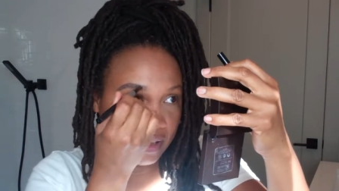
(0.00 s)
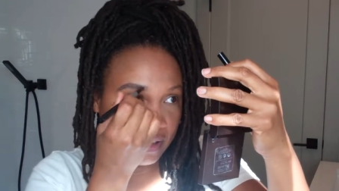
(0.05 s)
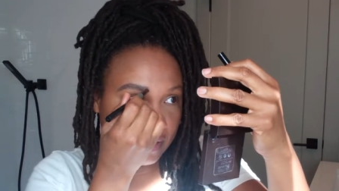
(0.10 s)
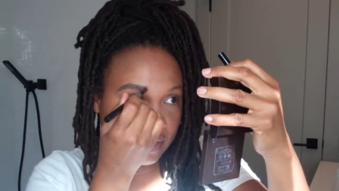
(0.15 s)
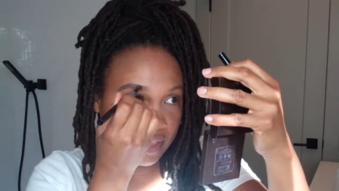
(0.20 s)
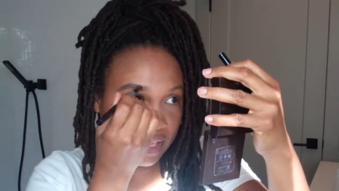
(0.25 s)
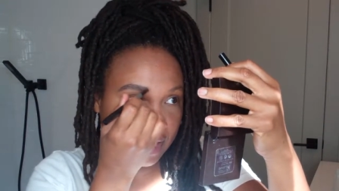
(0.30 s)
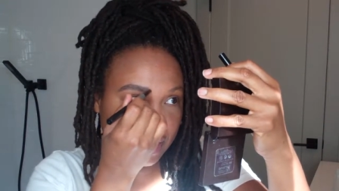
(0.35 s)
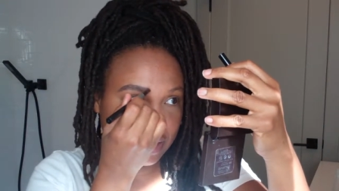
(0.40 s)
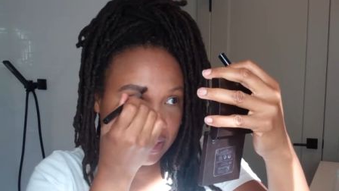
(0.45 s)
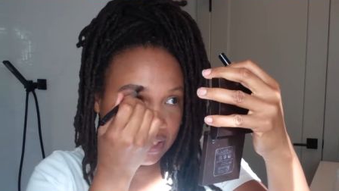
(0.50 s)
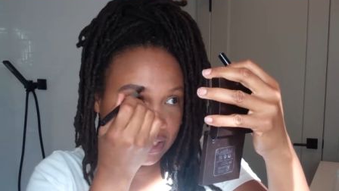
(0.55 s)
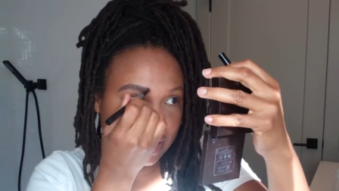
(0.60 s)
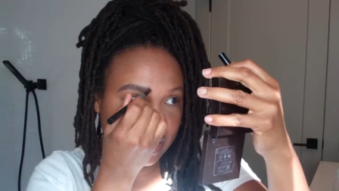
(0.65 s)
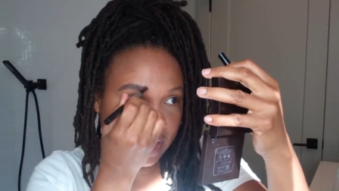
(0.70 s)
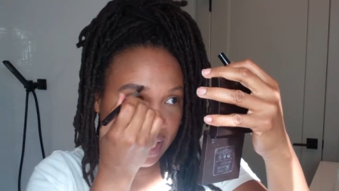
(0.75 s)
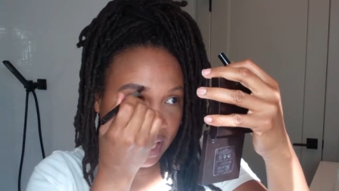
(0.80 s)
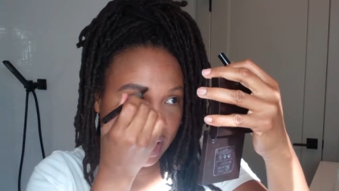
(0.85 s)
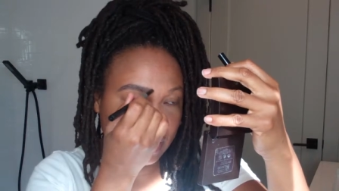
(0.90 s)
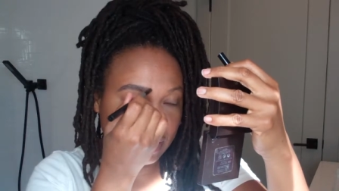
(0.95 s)
thing
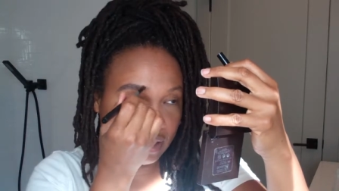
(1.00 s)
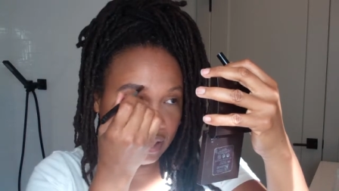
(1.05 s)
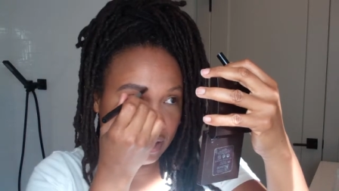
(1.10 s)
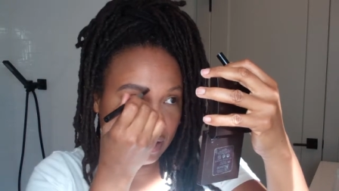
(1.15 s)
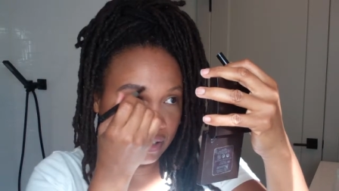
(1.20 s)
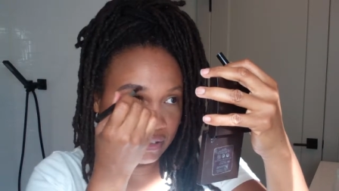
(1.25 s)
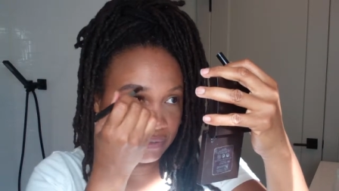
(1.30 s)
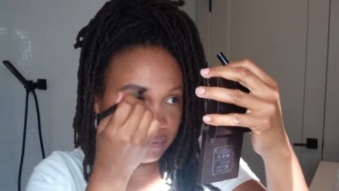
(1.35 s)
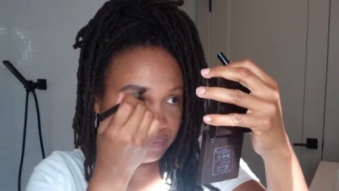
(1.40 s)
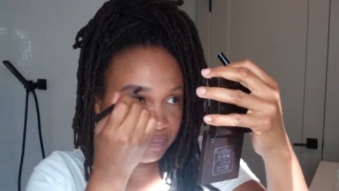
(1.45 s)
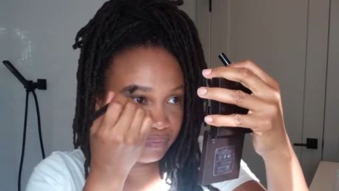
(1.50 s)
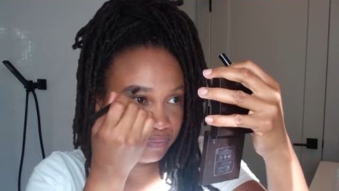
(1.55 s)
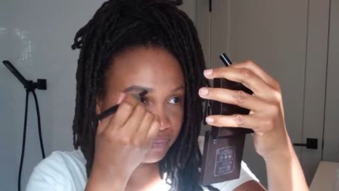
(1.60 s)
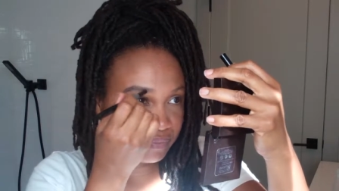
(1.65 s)
together.